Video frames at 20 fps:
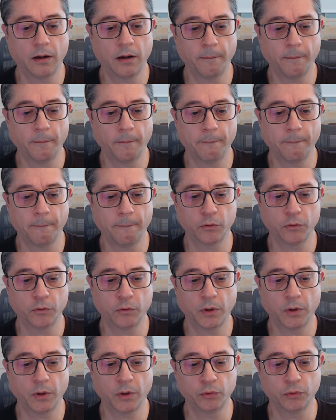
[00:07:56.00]

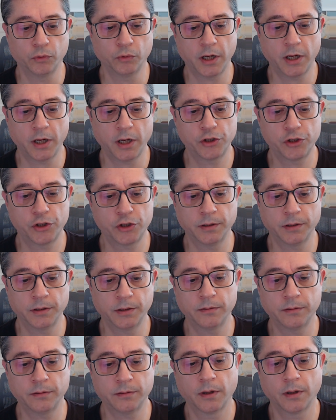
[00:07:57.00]
mutation
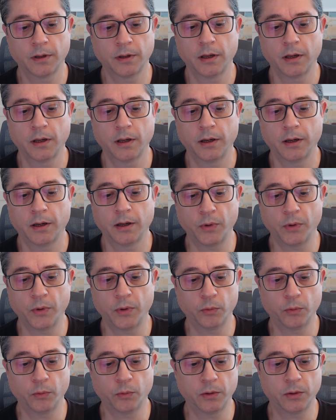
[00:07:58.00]
with the
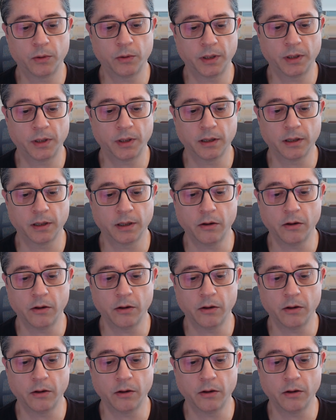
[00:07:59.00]
learning rate,